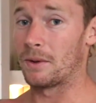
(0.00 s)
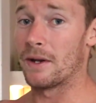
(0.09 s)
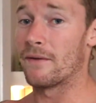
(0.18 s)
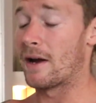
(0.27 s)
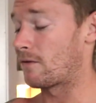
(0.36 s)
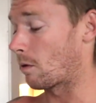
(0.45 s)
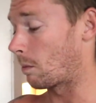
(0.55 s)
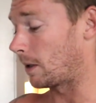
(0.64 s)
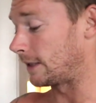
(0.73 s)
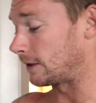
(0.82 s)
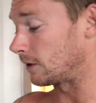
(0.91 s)
You'll never have to
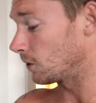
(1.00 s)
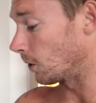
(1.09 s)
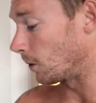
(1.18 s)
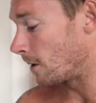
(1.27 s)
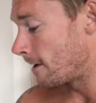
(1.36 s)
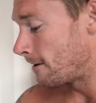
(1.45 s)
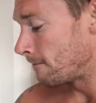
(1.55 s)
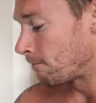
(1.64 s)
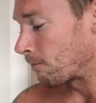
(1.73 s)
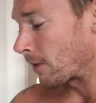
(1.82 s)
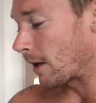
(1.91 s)
replace it. So
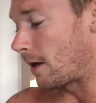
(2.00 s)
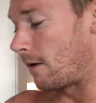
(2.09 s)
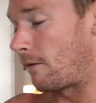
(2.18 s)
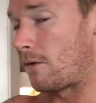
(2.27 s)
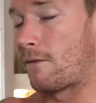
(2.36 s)
if